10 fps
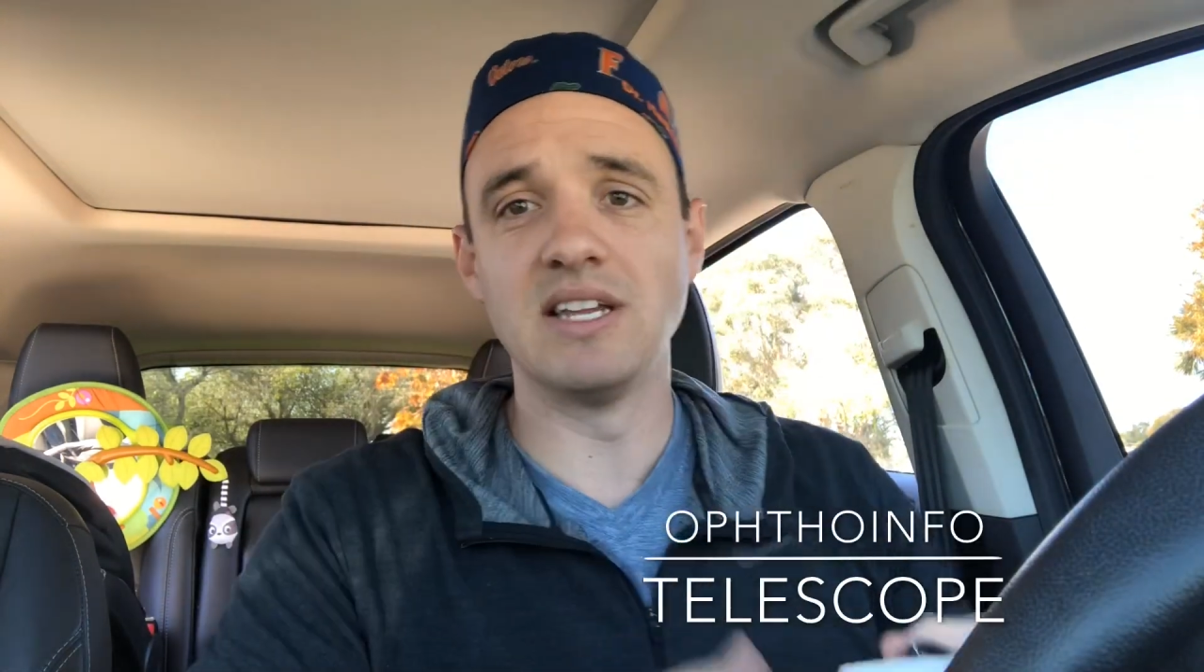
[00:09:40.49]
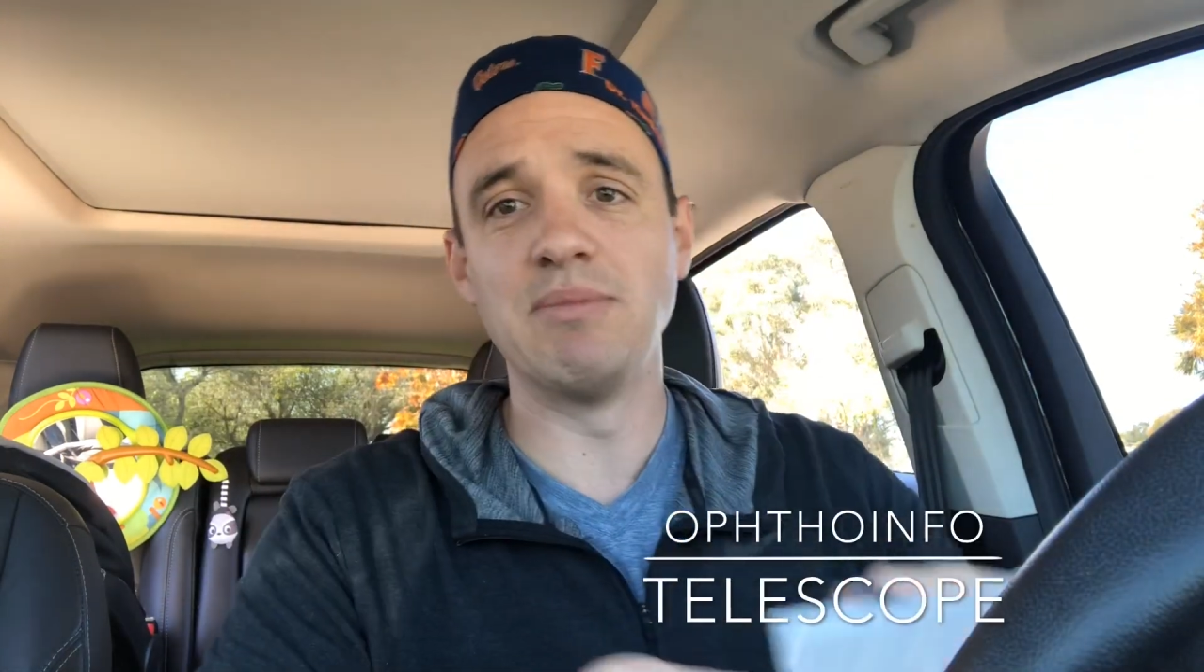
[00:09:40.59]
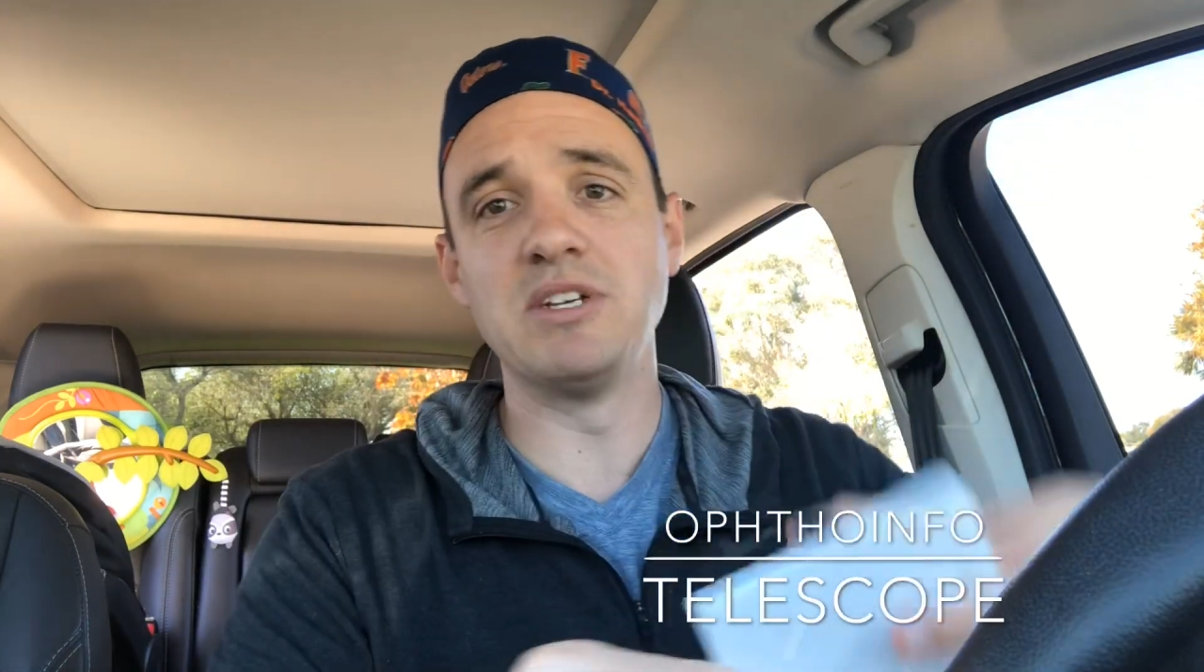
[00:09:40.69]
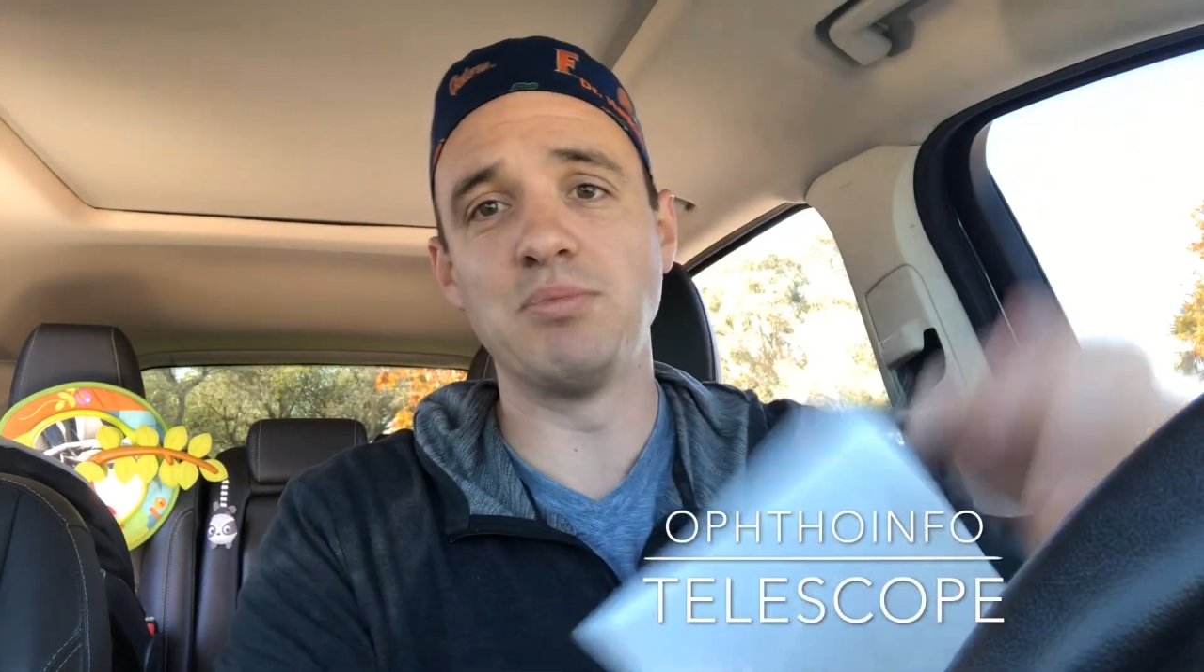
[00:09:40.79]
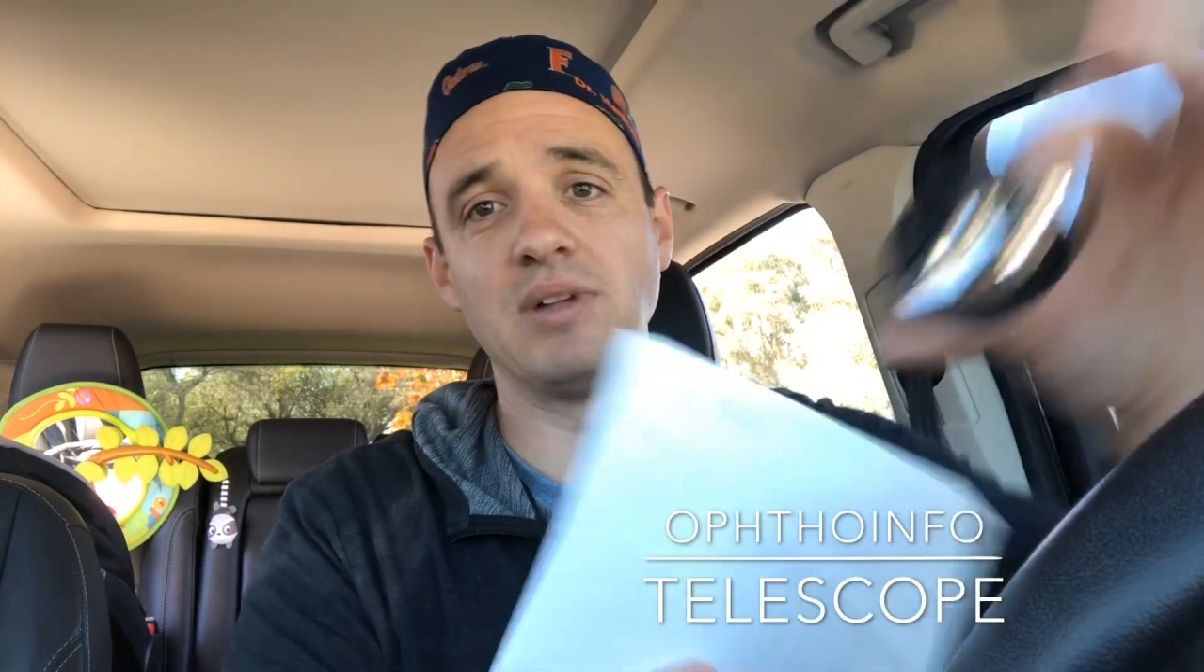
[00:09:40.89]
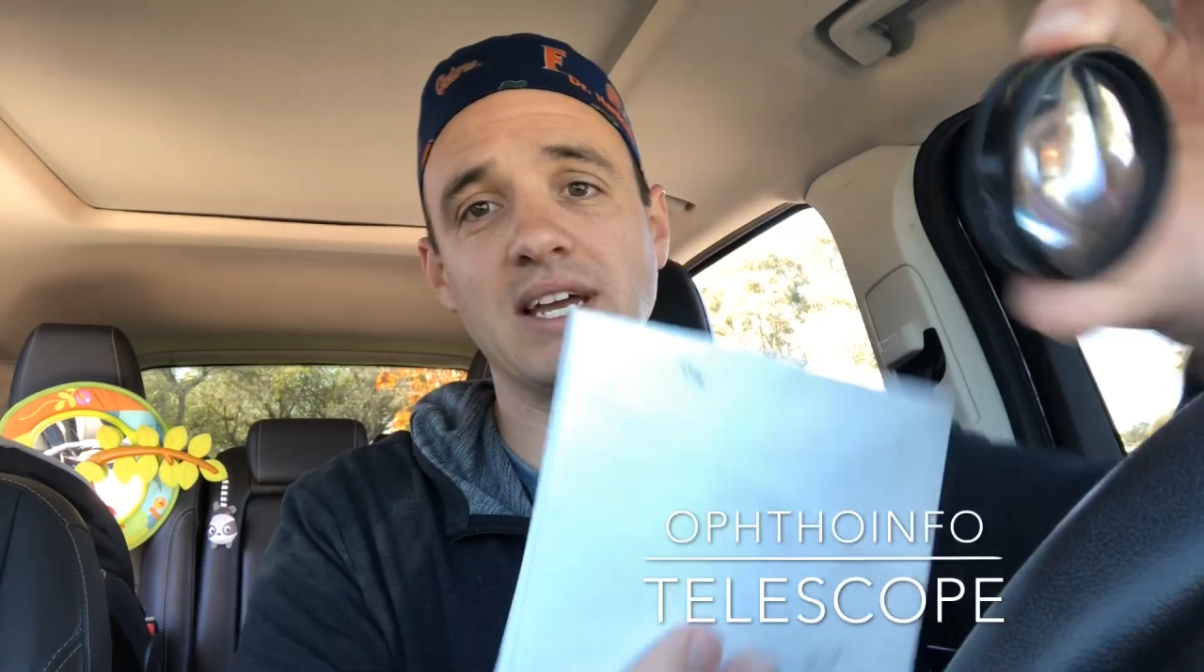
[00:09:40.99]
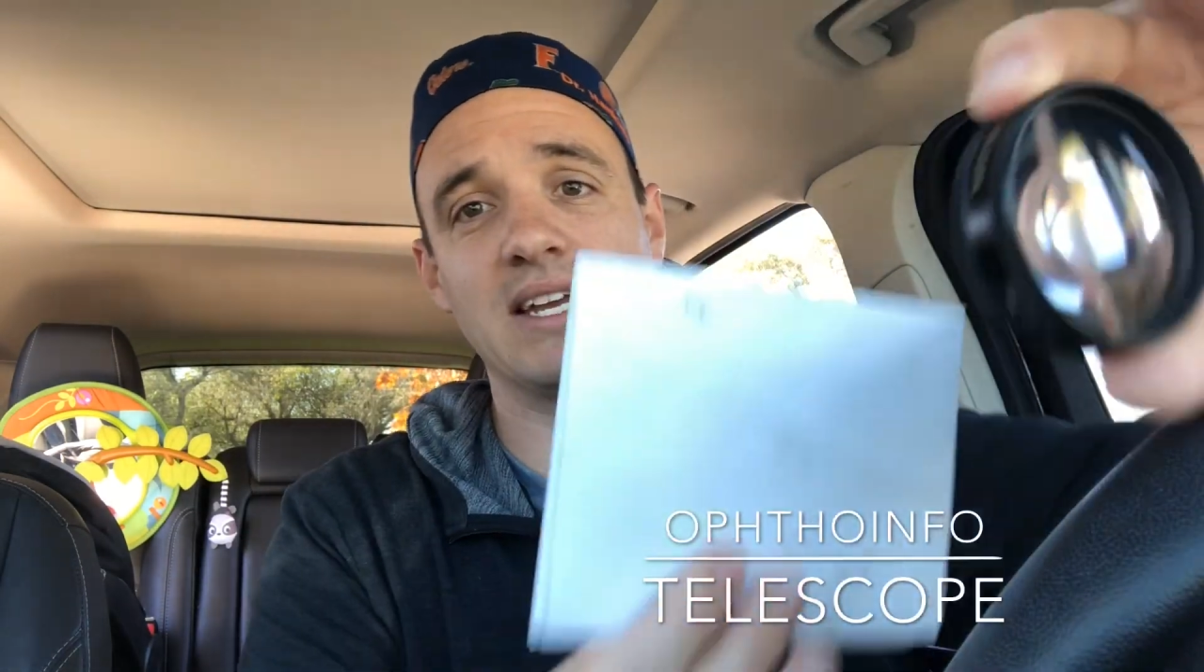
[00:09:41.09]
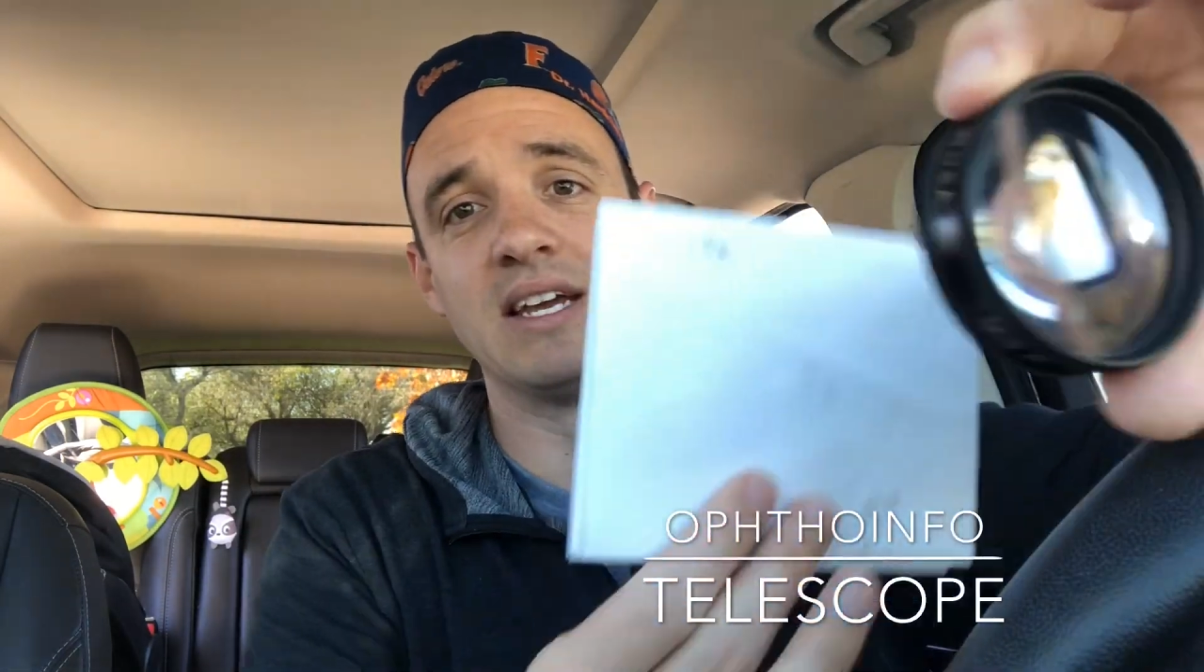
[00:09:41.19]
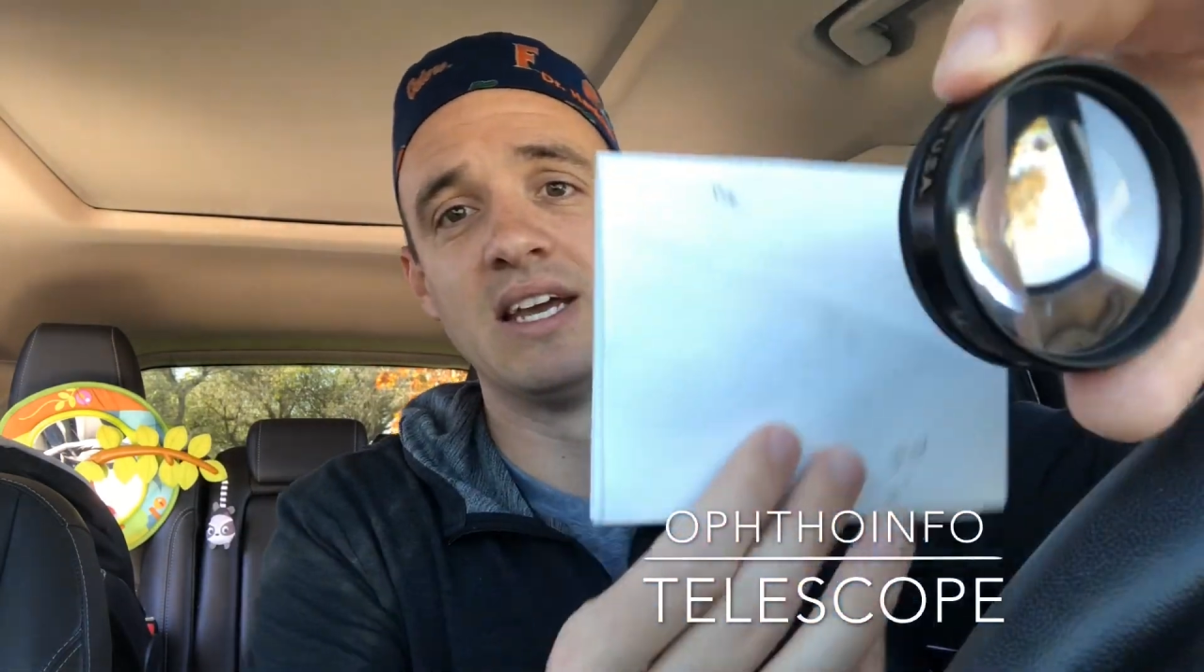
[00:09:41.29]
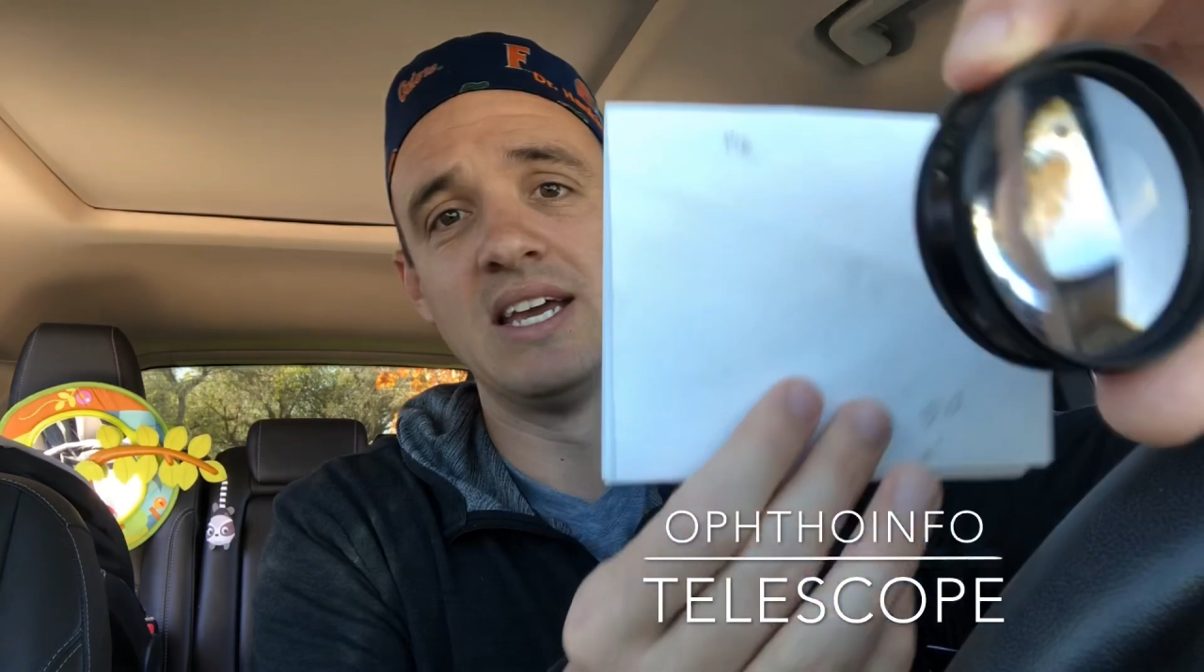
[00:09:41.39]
image plane.